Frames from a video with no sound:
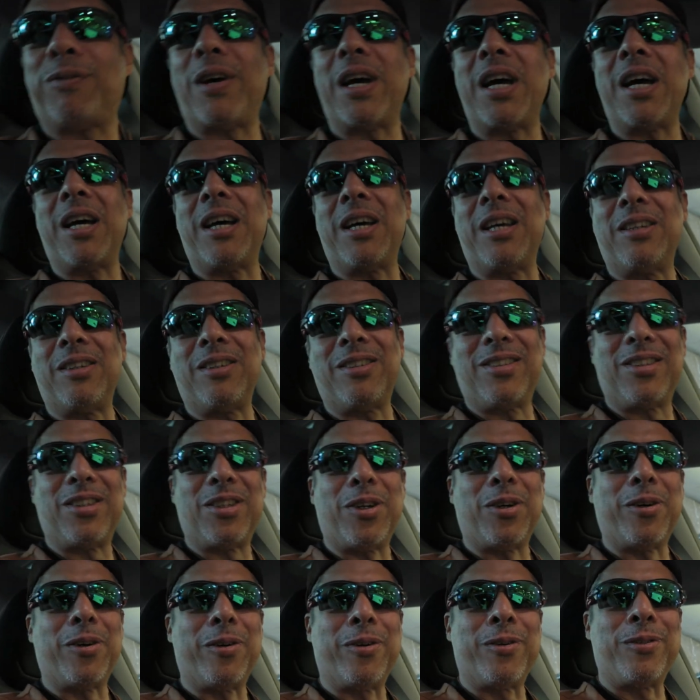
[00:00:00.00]
fans
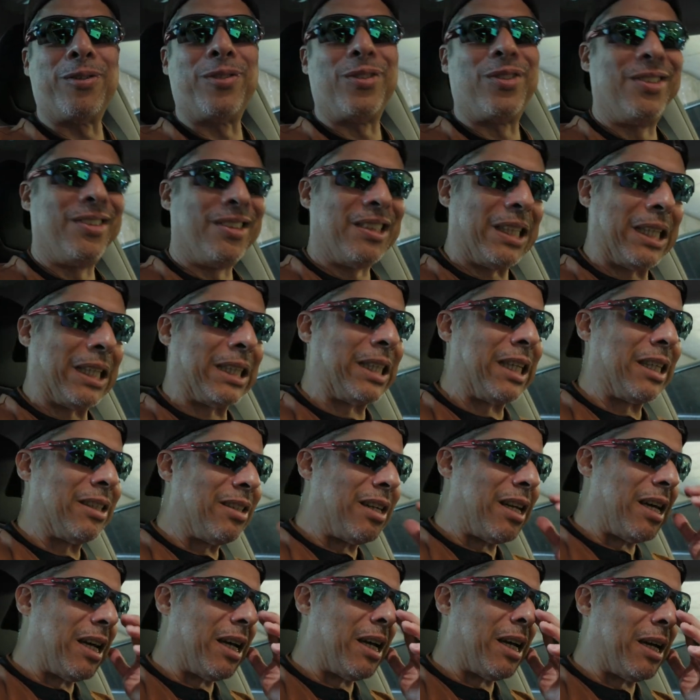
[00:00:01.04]
of the
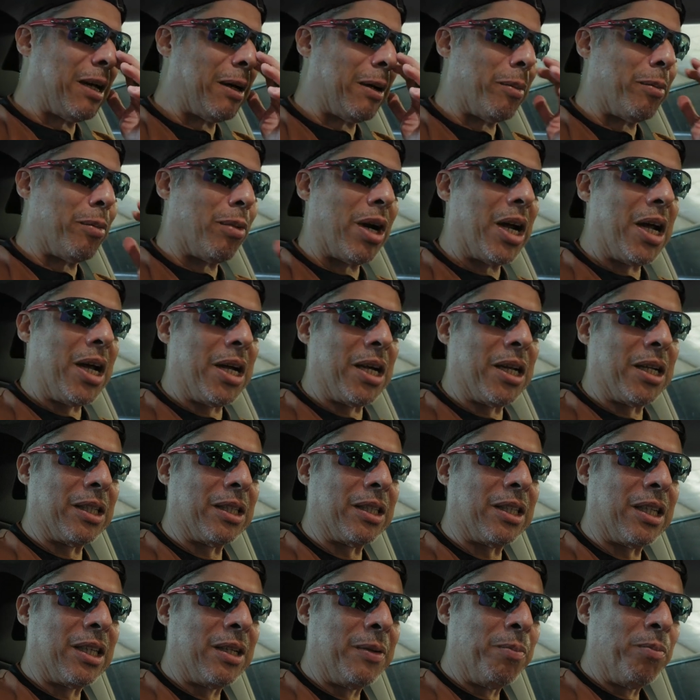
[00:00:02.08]
Tesla
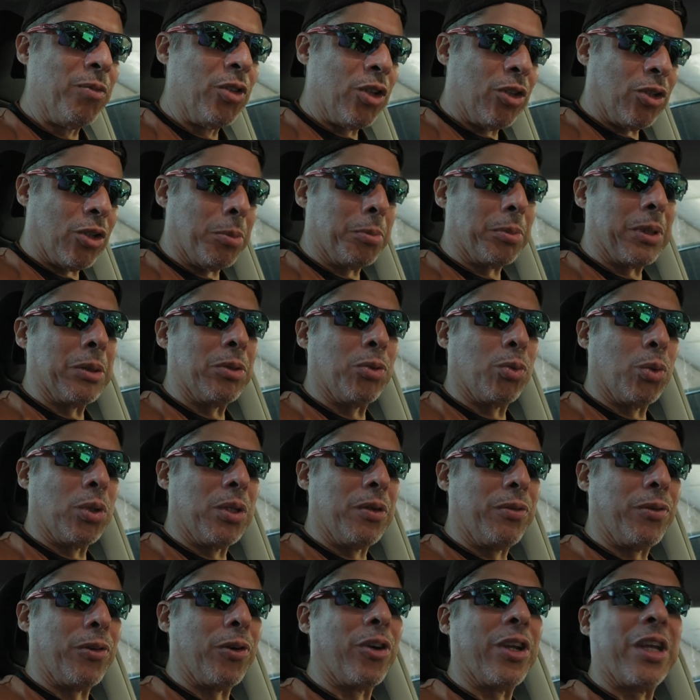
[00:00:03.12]
brand, sometimes we
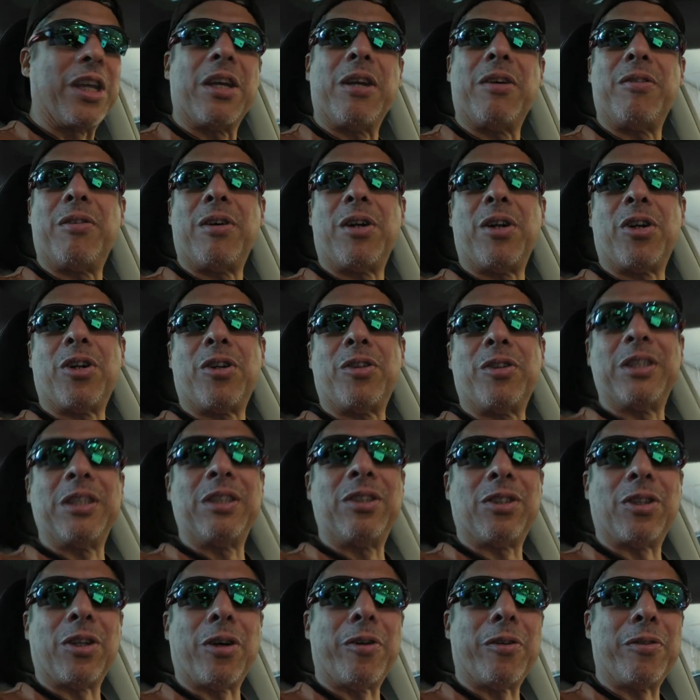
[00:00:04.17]
forgive a lot of this
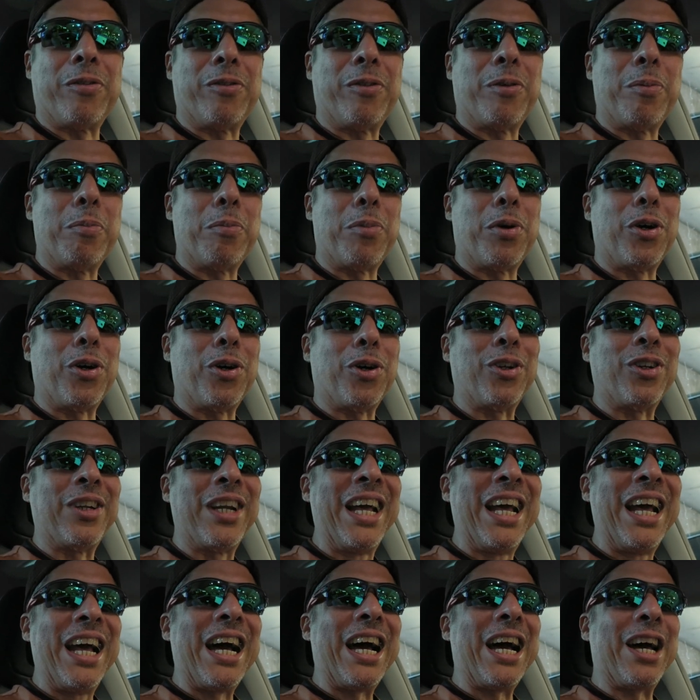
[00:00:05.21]
stuff. But
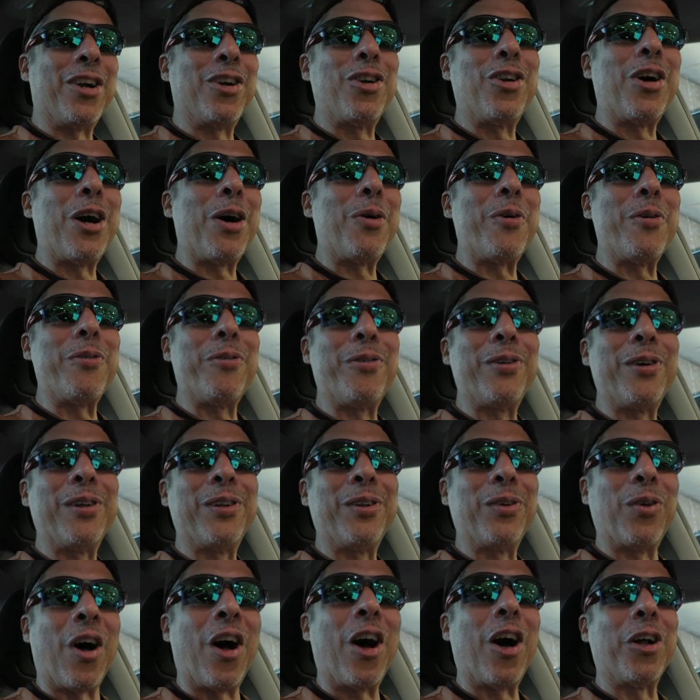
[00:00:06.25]
I don't know how I
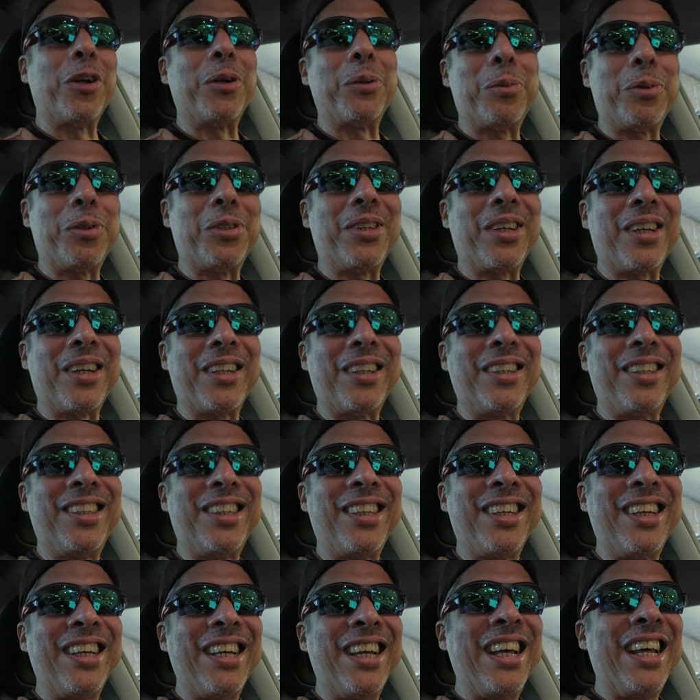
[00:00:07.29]
feel 100%.
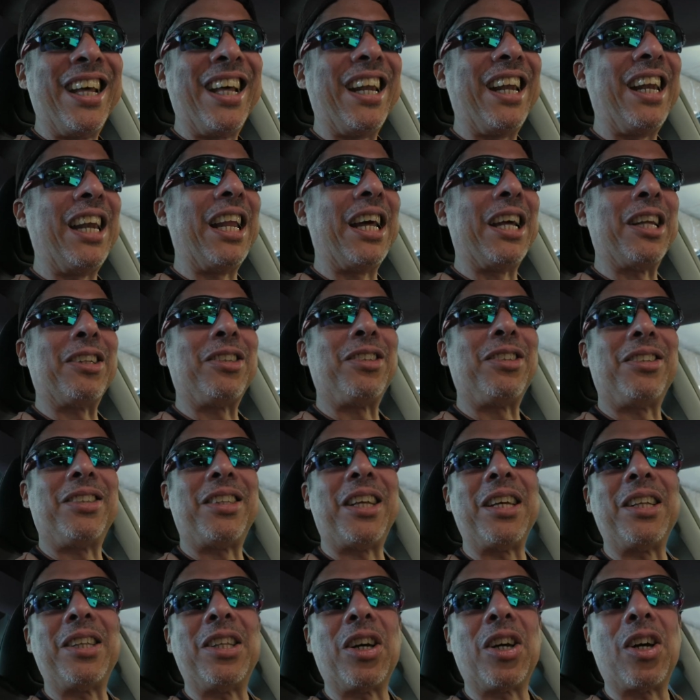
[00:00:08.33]
Let's
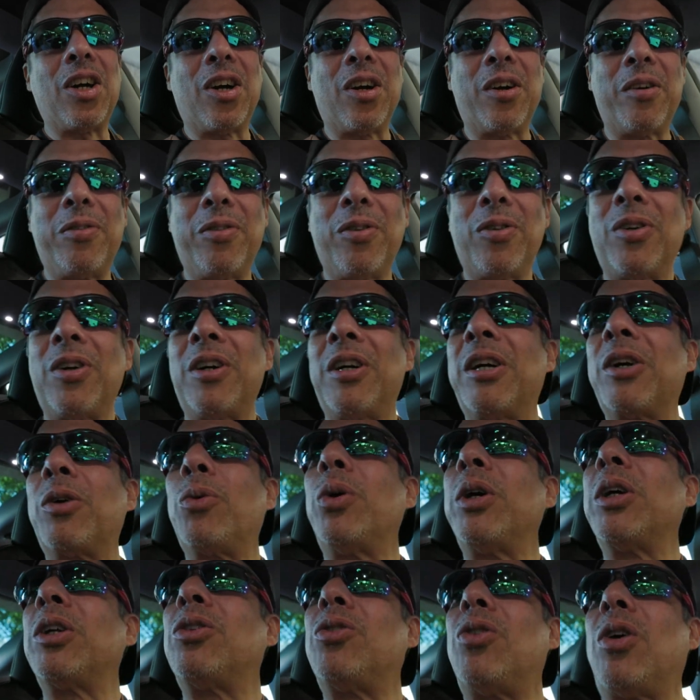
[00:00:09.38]
take the car for a
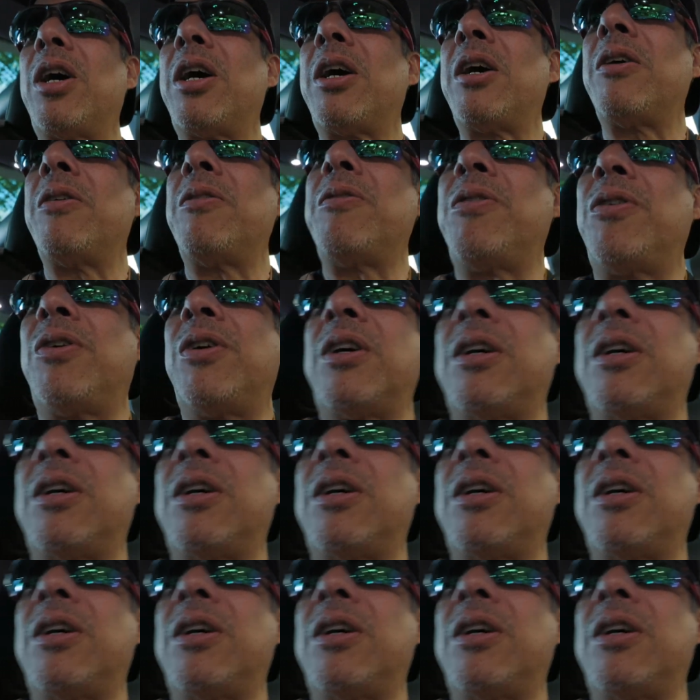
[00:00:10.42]
quick drive.